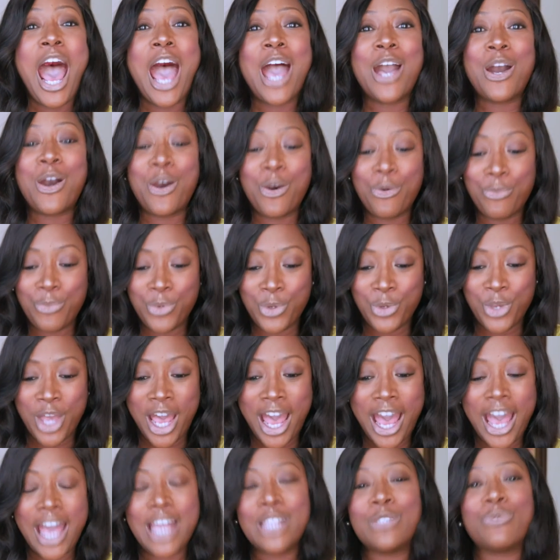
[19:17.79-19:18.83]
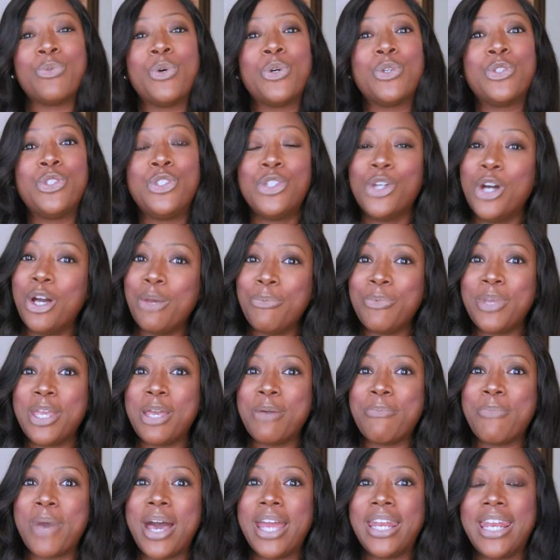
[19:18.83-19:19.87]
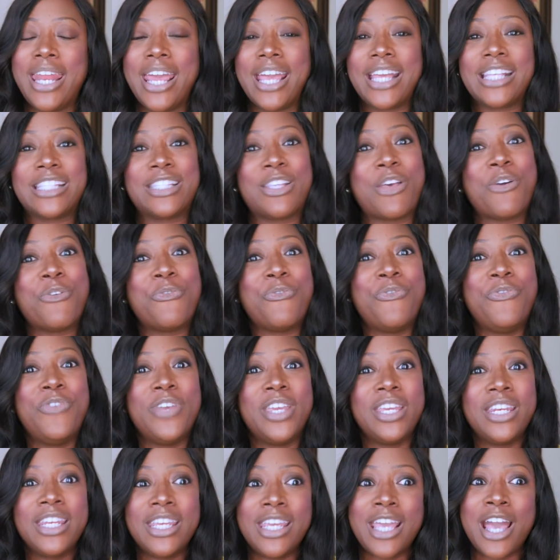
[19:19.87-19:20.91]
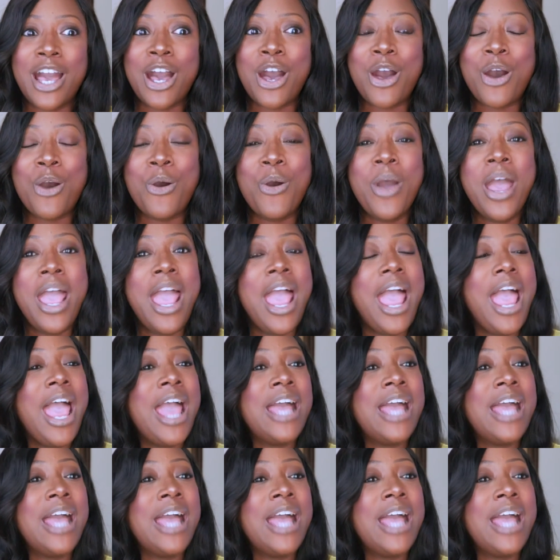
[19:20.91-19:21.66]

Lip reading: I hope you guys will join me in my next video.